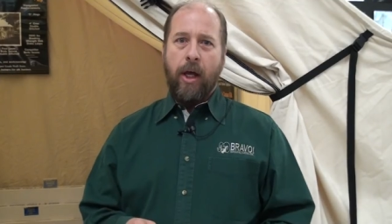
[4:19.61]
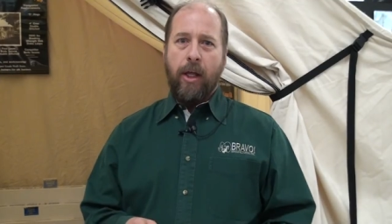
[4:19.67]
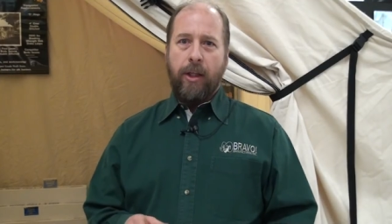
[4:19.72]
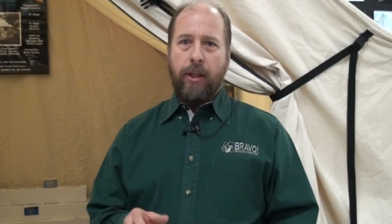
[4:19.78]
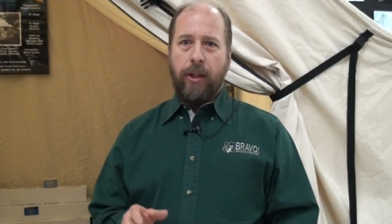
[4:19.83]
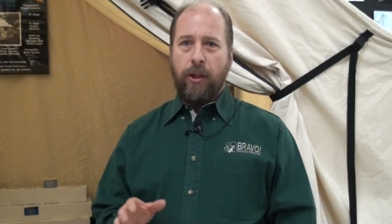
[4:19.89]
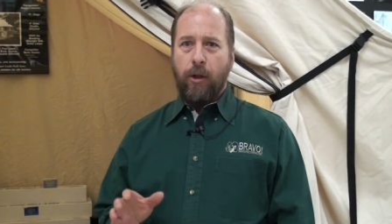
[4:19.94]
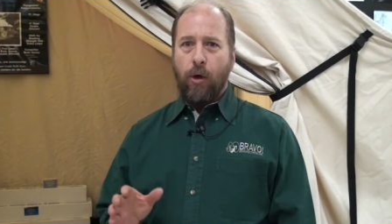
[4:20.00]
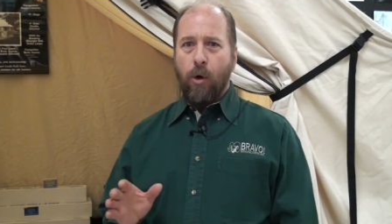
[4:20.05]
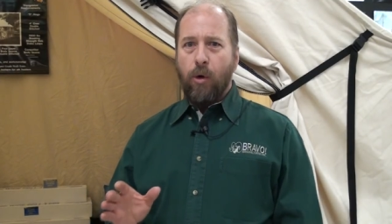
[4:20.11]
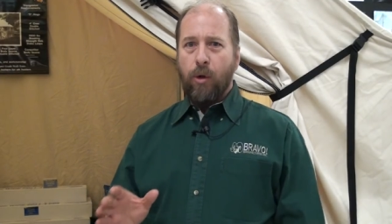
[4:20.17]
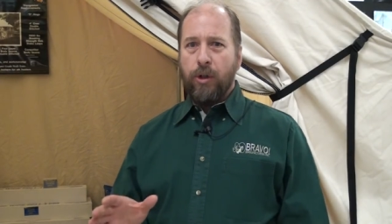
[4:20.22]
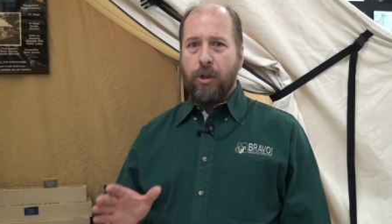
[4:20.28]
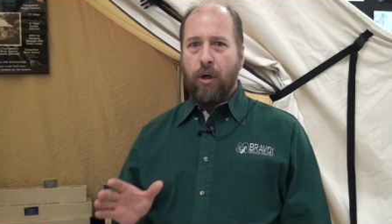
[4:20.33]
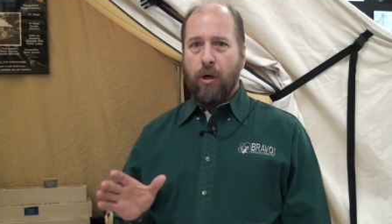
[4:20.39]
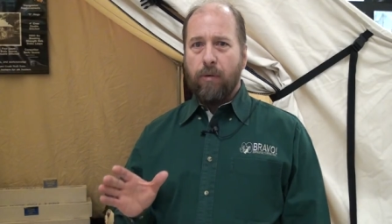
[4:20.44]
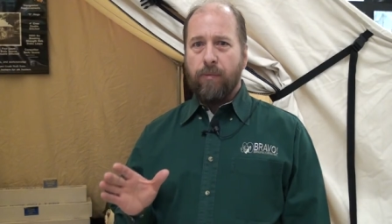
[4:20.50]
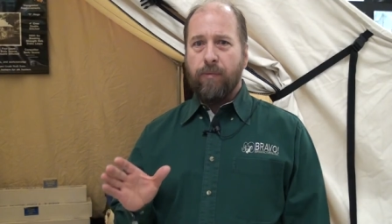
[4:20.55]

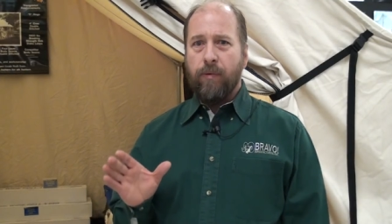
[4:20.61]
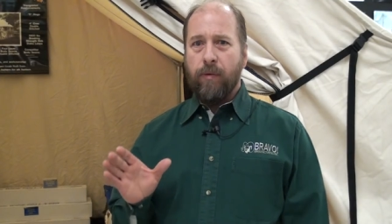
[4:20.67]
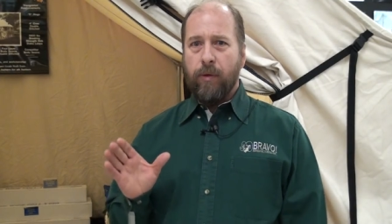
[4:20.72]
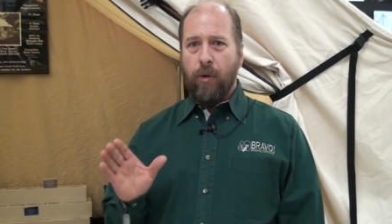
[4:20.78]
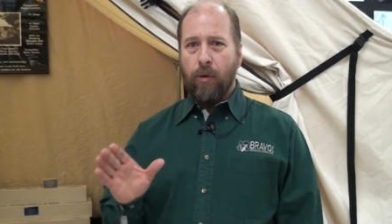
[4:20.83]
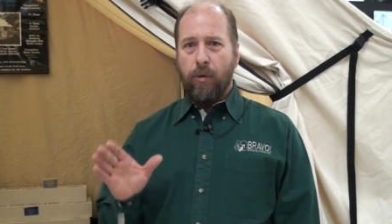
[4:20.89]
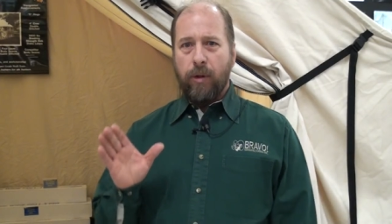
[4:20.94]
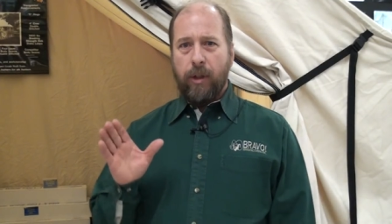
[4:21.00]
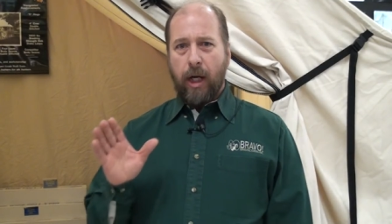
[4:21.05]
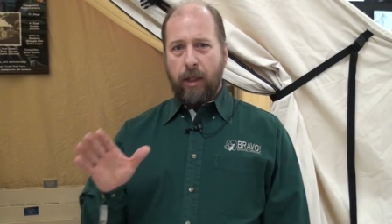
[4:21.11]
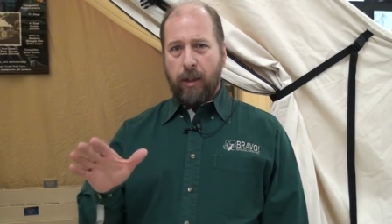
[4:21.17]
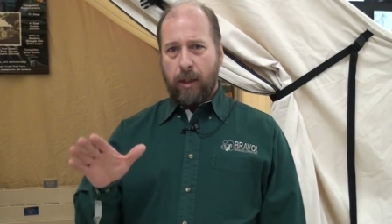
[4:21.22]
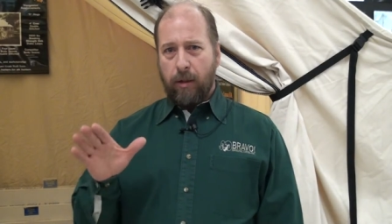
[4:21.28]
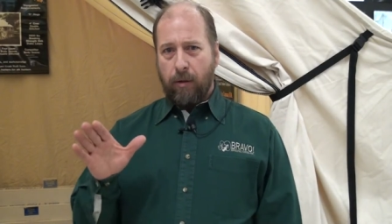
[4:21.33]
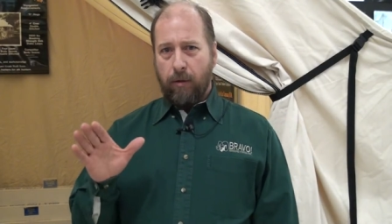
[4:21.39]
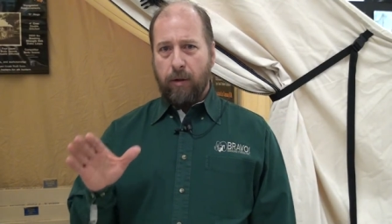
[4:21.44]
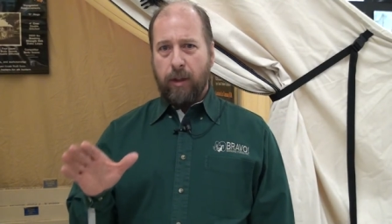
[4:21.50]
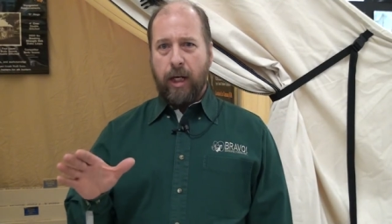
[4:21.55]
Those are, those, that
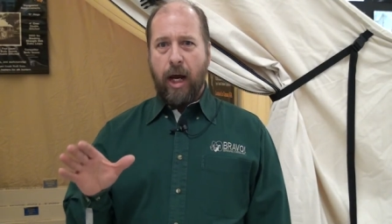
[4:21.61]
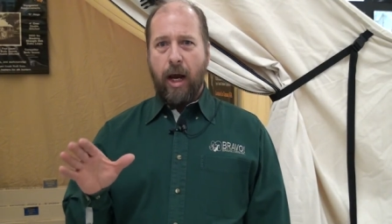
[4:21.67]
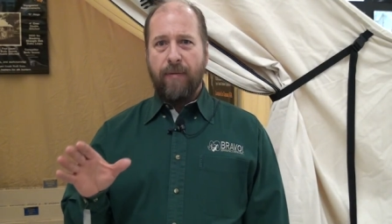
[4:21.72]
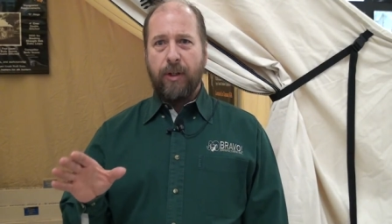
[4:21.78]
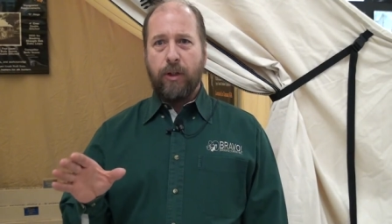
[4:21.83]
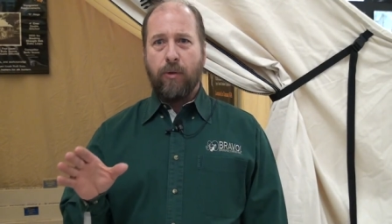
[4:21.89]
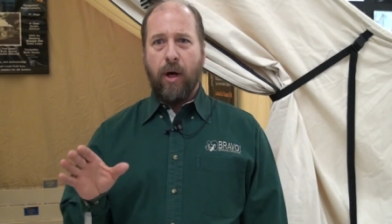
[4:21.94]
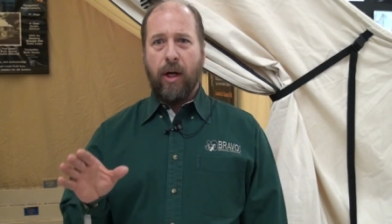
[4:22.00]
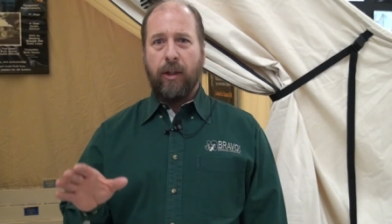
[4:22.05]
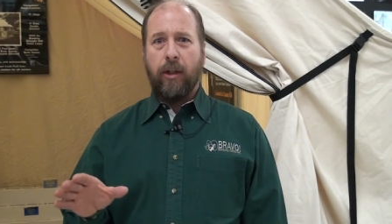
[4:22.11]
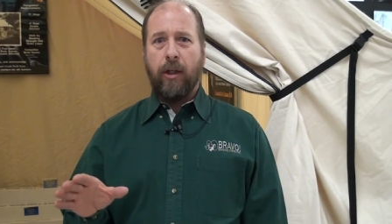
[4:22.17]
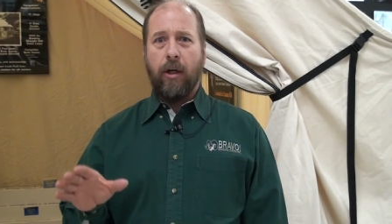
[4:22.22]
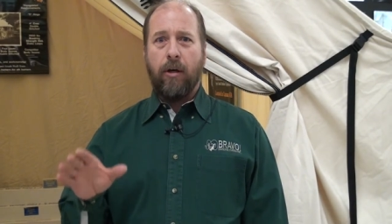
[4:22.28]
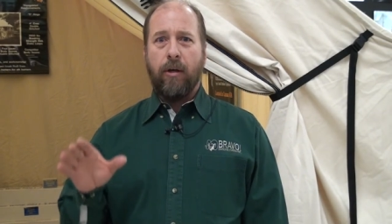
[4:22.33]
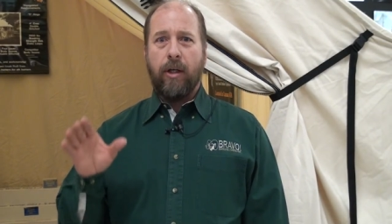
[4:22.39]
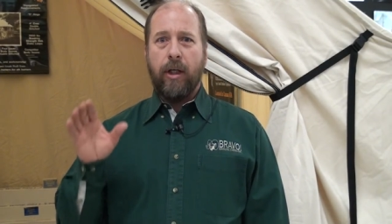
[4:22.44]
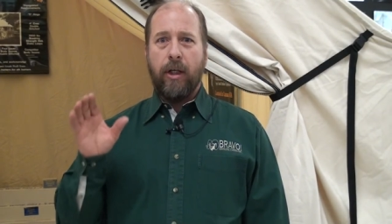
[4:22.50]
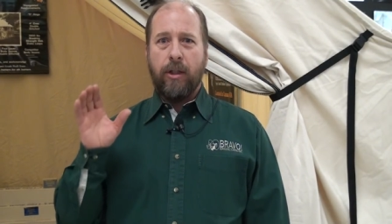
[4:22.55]
canvas right
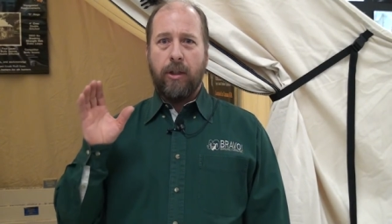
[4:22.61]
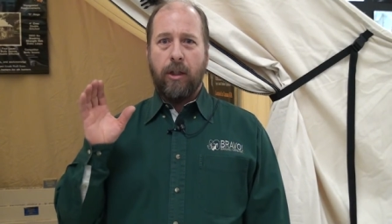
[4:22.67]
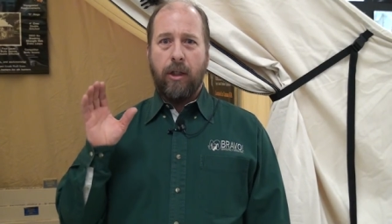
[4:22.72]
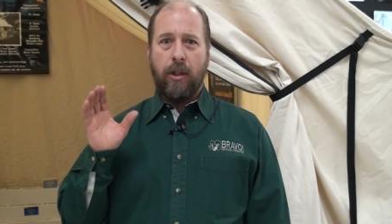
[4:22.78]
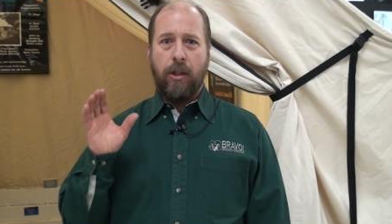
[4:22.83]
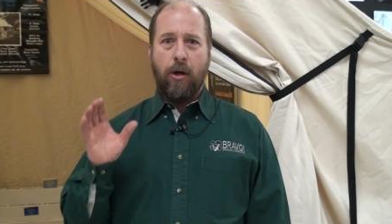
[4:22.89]
there is the